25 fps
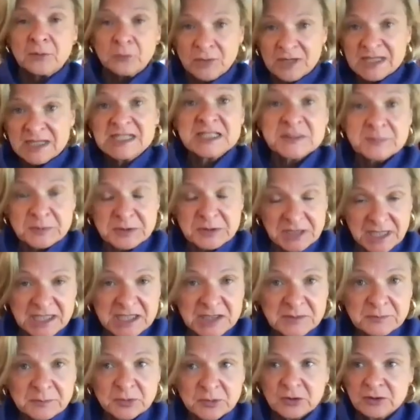witness
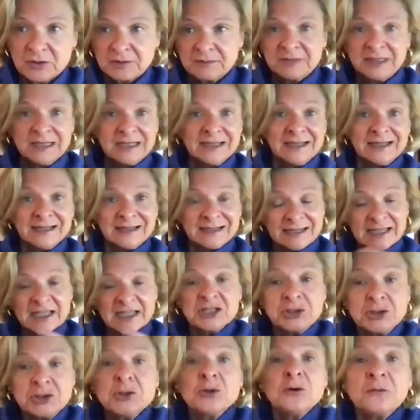protection program can
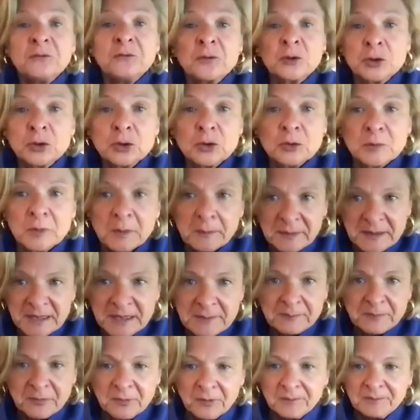do for normal
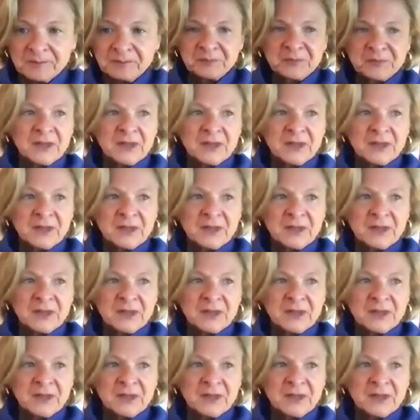people.